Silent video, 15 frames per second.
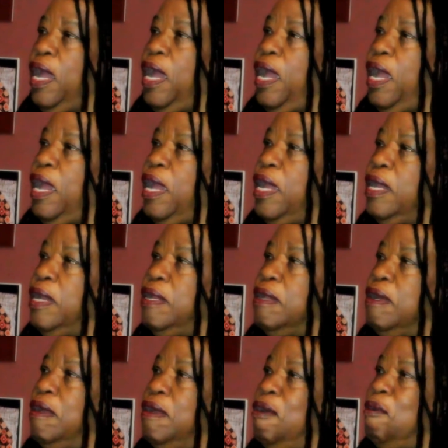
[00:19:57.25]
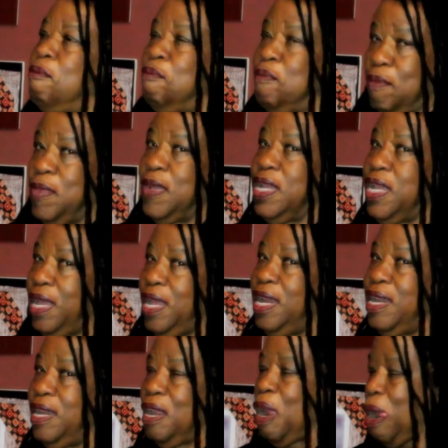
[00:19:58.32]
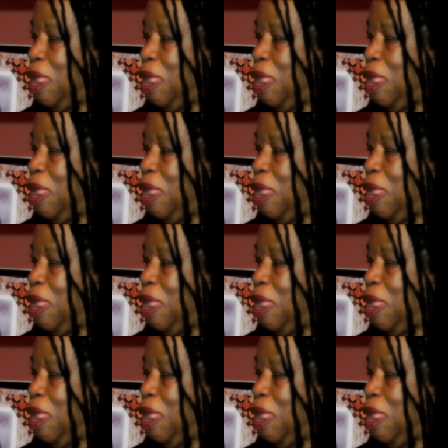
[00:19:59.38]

And um, again,